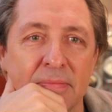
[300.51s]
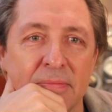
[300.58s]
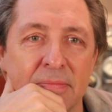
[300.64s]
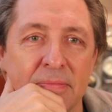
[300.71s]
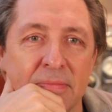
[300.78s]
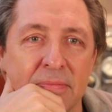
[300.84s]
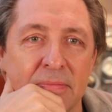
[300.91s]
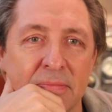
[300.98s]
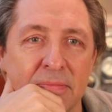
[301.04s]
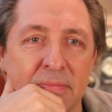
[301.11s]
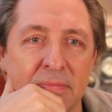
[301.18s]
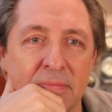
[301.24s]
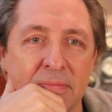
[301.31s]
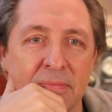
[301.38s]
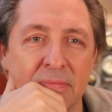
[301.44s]

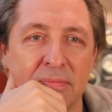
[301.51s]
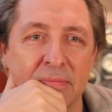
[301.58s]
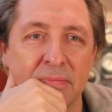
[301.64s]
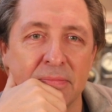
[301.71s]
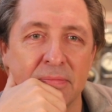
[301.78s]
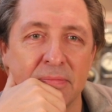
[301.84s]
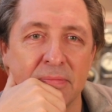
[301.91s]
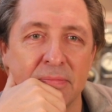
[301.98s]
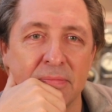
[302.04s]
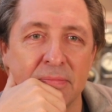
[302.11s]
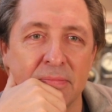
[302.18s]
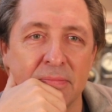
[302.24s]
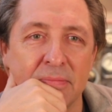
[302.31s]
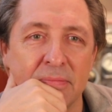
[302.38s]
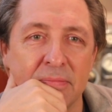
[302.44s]

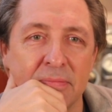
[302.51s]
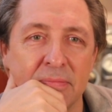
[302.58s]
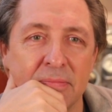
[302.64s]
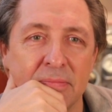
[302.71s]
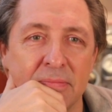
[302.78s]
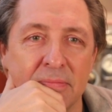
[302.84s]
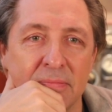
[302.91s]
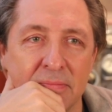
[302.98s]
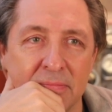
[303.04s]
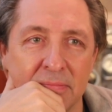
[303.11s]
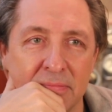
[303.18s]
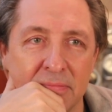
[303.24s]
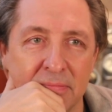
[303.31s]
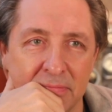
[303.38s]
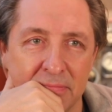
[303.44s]

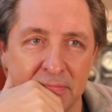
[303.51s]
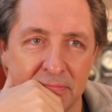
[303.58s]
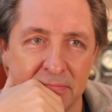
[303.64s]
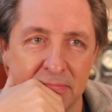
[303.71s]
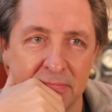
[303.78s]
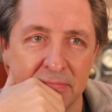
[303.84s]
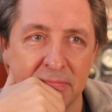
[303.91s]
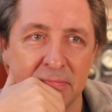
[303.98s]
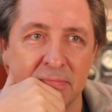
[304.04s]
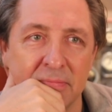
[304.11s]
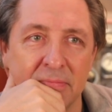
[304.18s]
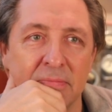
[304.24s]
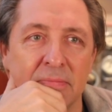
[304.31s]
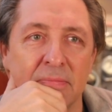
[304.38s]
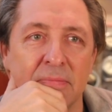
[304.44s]

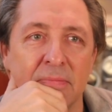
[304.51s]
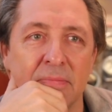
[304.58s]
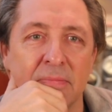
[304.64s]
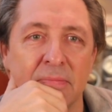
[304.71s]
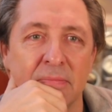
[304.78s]
No words are spoken by the person on screen.